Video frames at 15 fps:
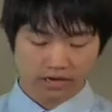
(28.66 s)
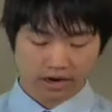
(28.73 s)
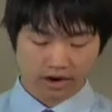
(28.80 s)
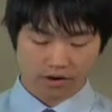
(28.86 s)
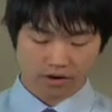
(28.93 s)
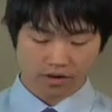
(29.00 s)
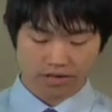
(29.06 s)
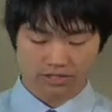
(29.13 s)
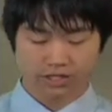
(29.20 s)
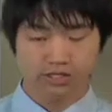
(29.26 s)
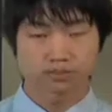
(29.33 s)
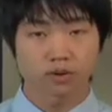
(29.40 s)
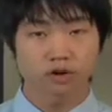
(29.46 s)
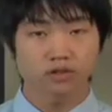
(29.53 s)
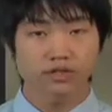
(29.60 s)
out as a
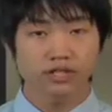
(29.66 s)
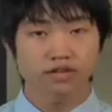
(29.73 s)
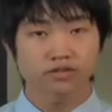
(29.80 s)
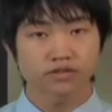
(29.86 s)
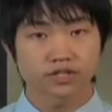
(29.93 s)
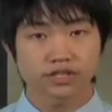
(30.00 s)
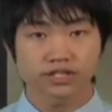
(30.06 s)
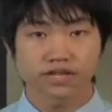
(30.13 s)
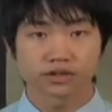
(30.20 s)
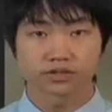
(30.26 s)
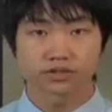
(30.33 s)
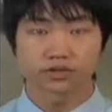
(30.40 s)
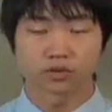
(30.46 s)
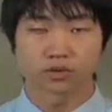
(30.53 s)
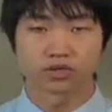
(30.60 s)
small chain of discount
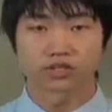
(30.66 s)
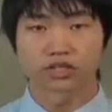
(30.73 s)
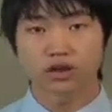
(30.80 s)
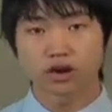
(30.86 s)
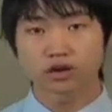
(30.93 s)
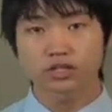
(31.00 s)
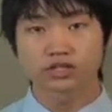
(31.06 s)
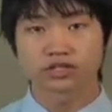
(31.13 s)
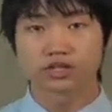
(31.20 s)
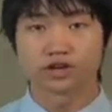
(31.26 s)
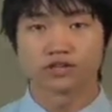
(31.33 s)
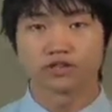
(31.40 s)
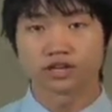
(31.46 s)
stores in Arkansas in the